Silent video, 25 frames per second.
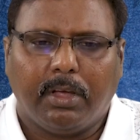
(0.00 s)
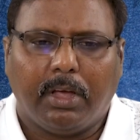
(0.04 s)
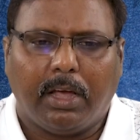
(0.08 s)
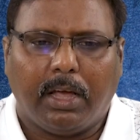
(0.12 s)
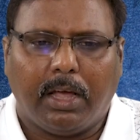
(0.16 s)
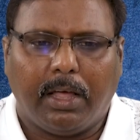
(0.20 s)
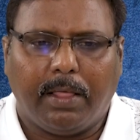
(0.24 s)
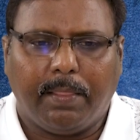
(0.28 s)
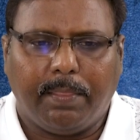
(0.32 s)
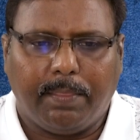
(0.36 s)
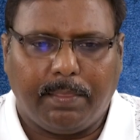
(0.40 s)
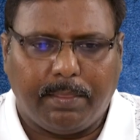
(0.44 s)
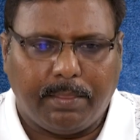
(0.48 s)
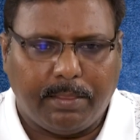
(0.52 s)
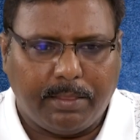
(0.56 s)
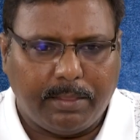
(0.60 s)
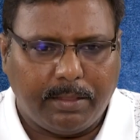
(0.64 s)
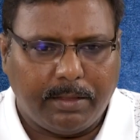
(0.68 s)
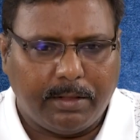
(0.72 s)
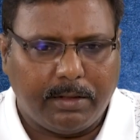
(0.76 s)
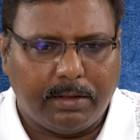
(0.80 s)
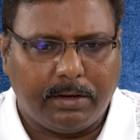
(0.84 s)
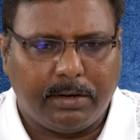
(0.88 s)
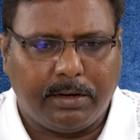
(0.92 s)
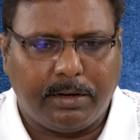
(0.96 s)

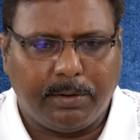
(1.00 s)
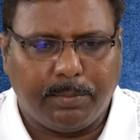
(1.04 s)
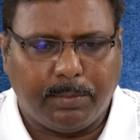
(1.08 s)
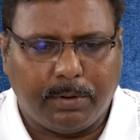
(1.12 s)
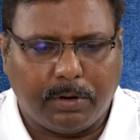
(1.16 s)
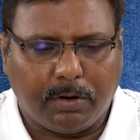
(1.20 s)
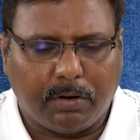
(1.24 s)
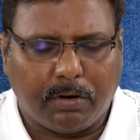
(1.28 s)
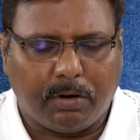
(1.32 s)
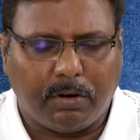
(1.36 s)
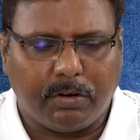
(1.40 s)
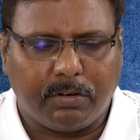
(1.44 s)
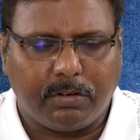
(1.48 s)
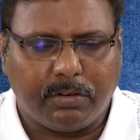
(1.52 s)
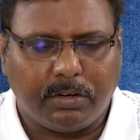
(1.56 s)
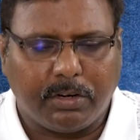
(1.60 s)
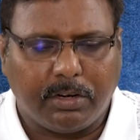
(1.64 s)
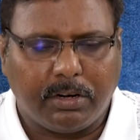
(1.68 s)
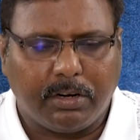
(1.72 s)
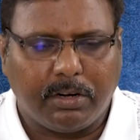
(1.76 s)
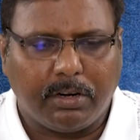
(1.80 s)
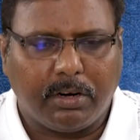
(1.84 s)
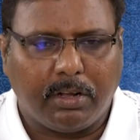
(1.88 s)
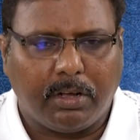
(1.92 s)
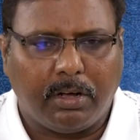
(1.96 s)
And
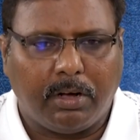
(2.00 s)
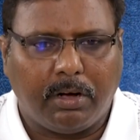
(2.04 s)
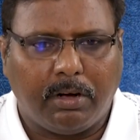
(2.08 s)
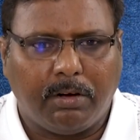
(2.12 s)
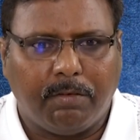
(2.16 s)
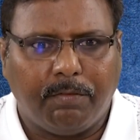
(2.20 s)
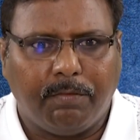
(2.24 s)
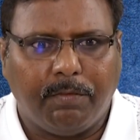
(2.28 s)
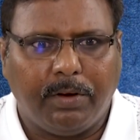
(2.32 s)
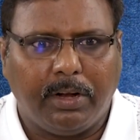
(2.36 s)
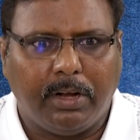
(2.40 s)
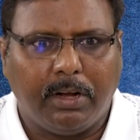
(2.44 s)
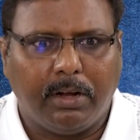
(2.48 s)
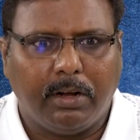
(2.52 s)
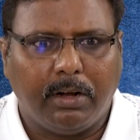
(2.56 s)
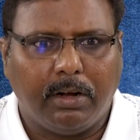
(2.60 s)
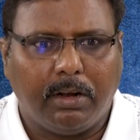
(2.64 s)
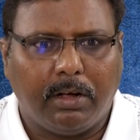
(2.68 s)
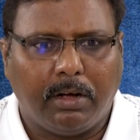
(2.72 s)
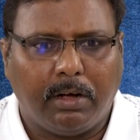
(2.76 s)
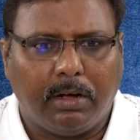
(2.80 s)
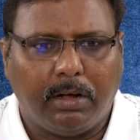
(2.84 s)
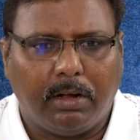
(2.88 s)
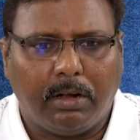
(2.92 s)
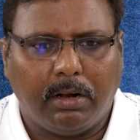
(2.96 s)
democratization will
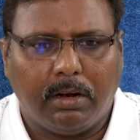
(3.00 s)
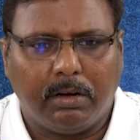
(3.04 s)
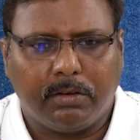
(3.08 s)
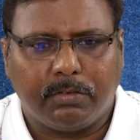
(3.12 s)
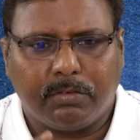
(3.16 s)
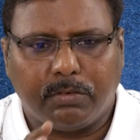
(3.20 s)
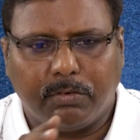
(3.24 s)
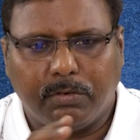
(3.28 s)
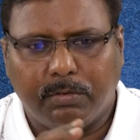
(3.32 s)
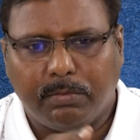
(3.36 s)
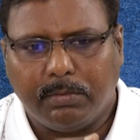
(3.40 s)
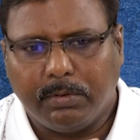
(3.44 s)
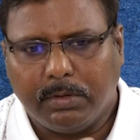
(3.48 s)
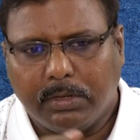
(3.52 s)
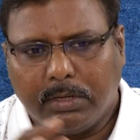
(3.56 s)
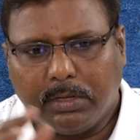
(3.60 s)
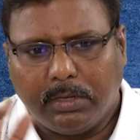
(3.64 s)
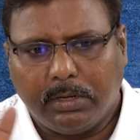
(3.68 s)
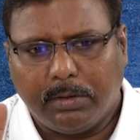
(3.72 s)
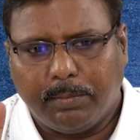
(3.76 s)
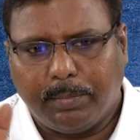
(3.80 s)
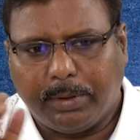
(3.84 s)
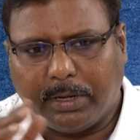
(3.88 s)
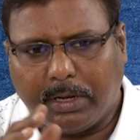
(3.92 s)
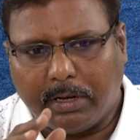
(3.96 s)
also,
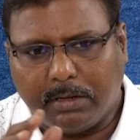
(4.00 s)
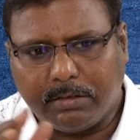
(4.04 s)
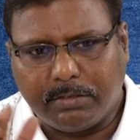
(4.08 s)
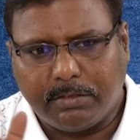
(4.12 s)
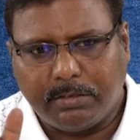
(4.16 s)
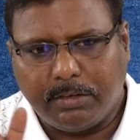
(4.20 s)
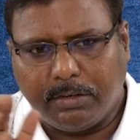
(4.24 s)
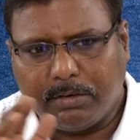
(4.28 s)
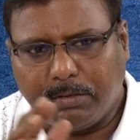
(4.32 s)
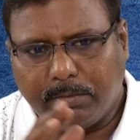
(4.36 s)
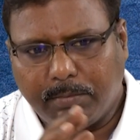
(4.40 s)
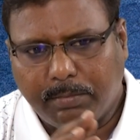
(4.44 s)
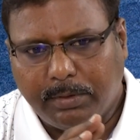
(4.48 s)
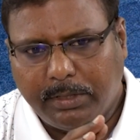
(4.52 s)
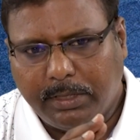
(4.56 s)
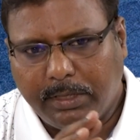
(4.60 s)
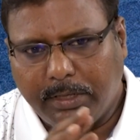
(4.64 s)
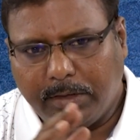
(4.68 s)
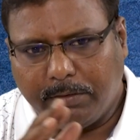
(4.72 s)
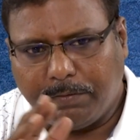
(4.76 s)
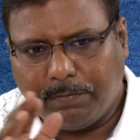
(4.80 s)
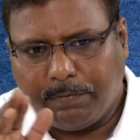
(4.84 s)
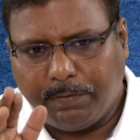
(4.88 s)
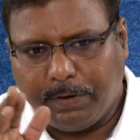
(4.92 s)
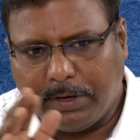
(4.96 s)
because
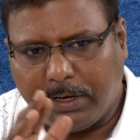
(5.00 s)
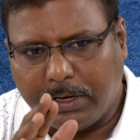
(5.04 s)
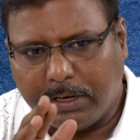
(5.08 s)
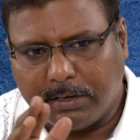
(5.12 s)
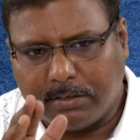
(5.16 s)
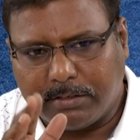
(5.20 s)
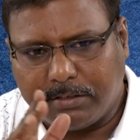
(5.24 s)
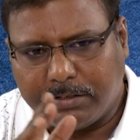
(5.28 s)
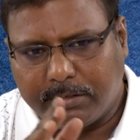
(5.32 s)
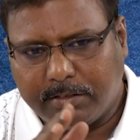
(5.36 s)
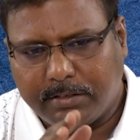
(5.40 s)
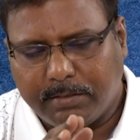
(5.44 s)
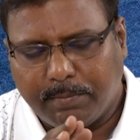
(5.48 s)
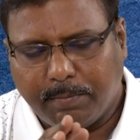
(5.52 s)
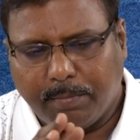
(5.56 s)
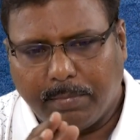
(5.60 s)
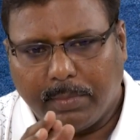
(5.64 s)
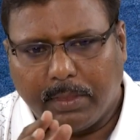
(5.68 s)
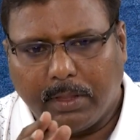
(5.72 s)
the figures